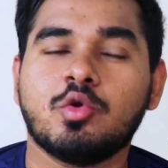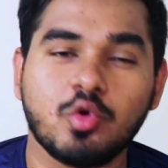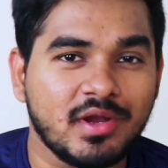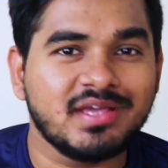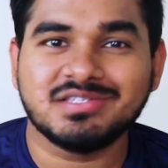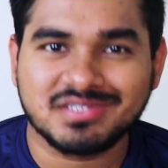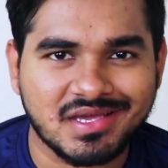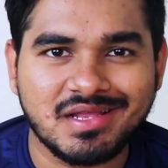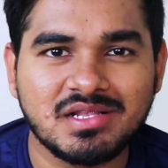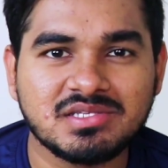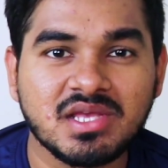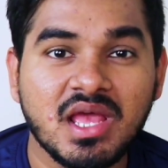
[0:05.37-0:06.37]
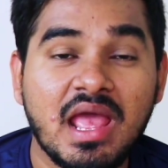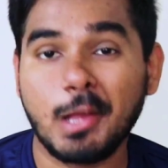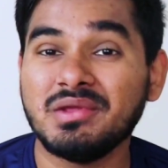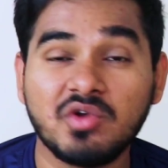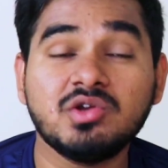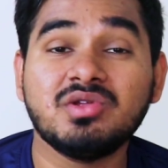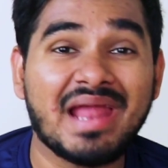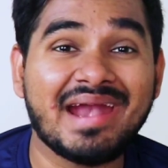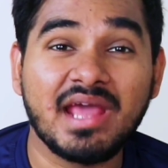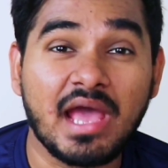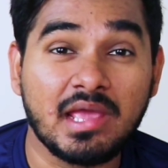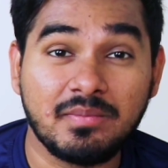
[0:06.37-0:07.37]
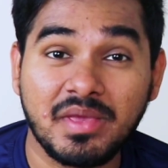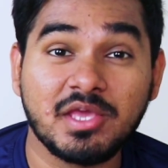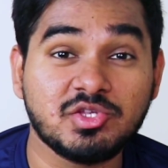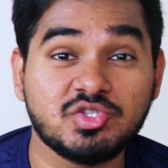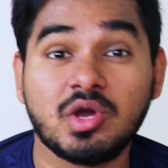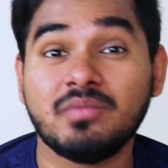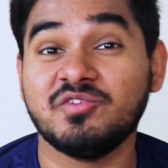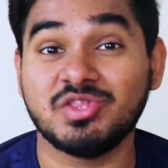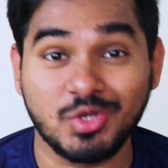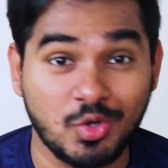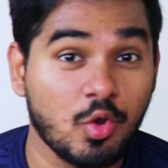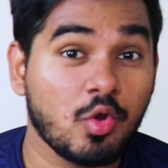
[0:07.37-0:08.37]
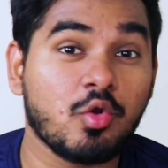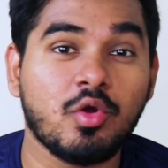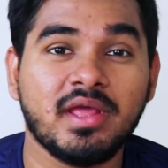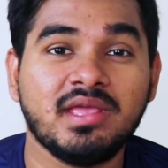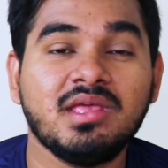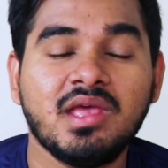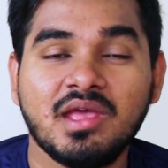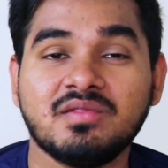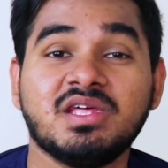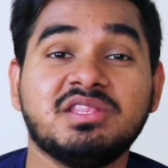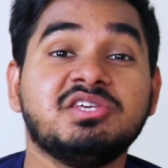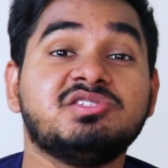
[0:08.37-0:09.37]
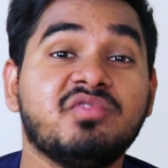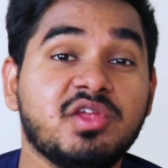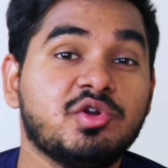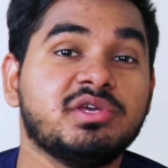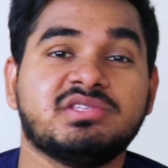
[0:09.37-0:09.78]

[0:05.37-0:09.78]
coding skills, and you want to land a high paying job with no coding, then this video